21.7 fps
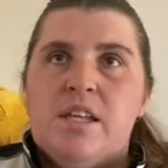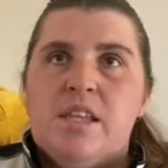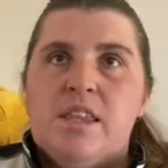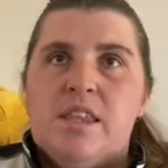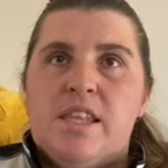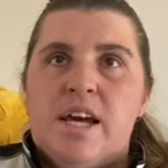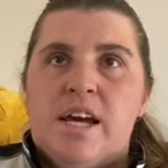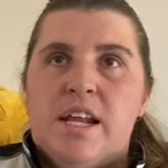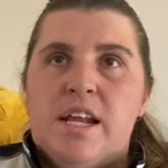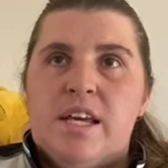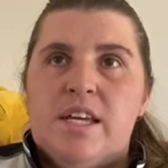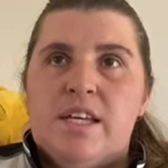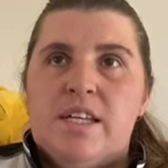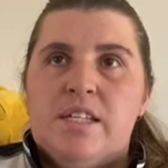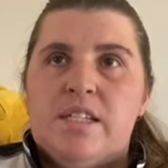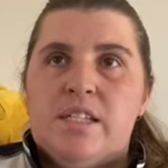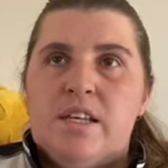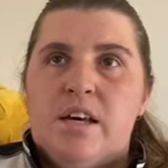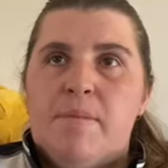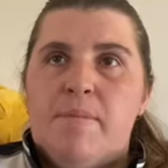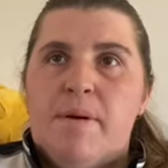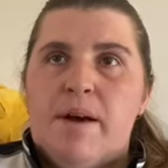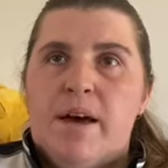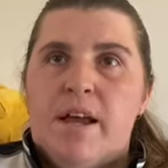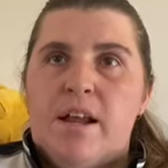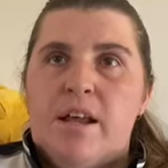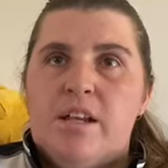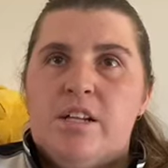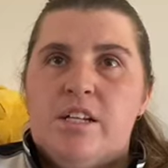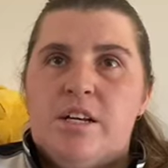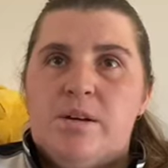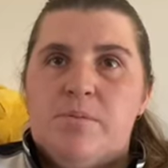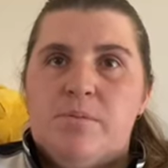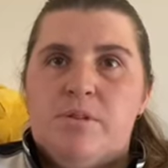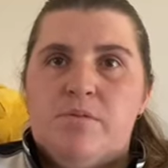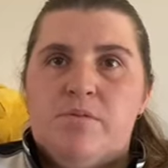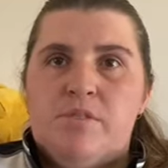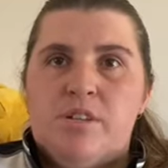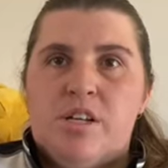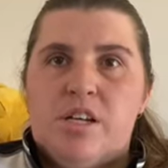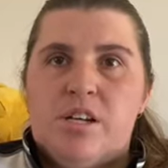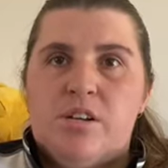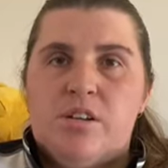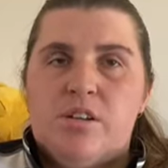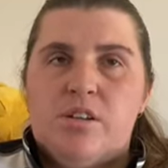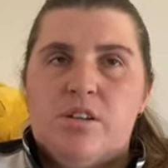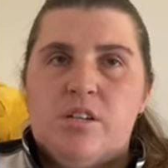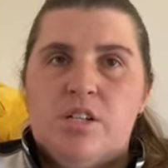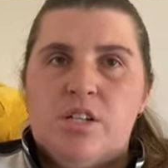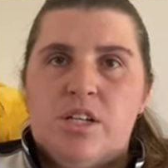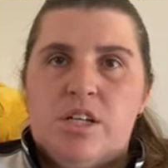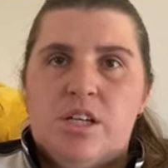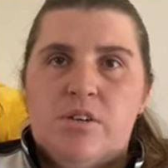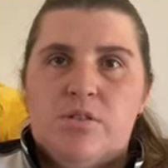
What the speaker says: That is about adaptive technology